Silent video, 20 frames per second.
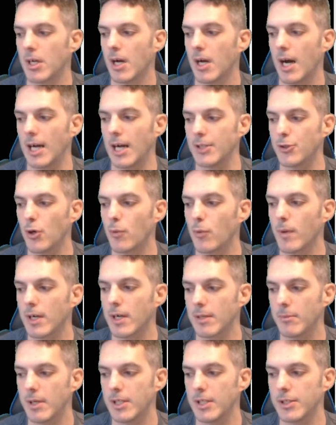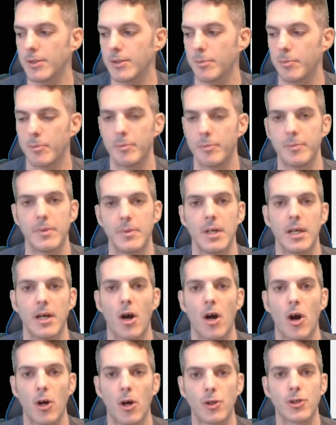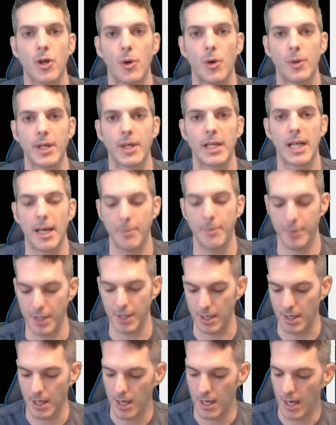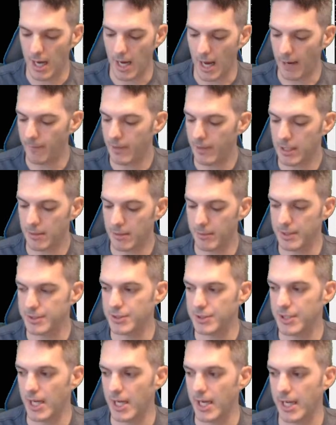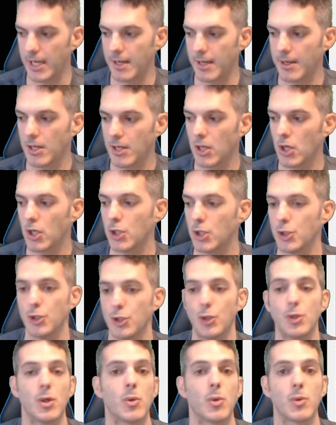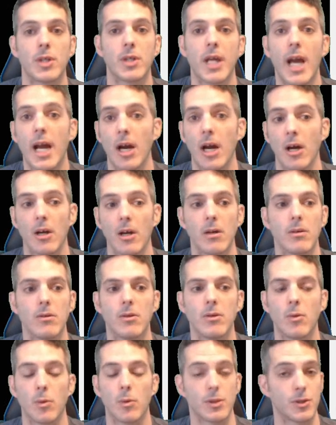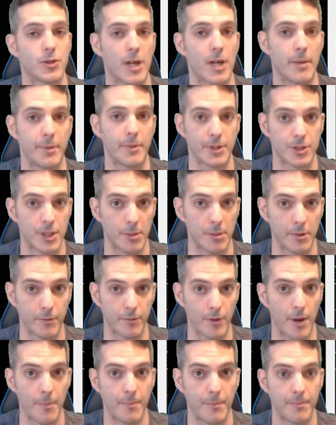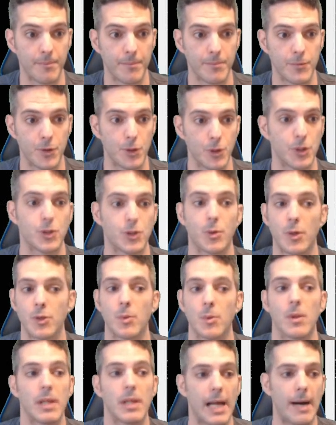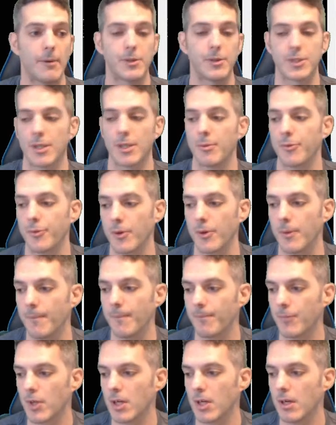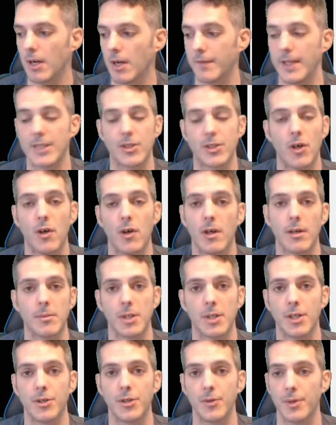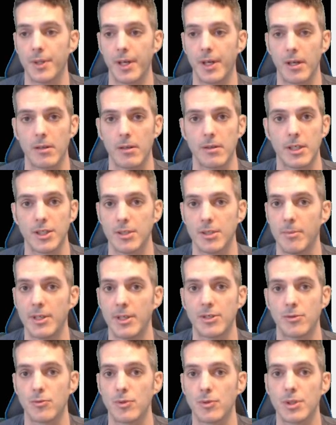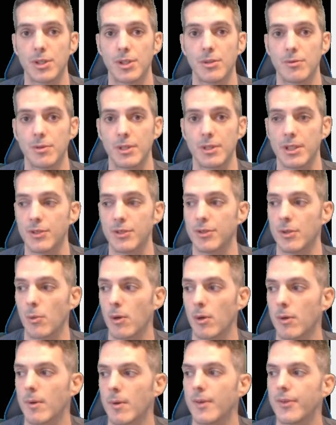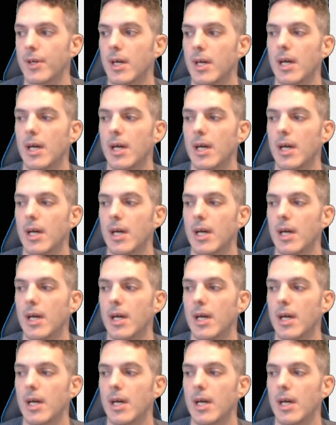I don't recommend hard coding an IP. I recommend saying you don't care where the traffic is coming from. You're just going to allow it to come through. And that's all I'm going to do in there, because it makes it really, really easy to work with.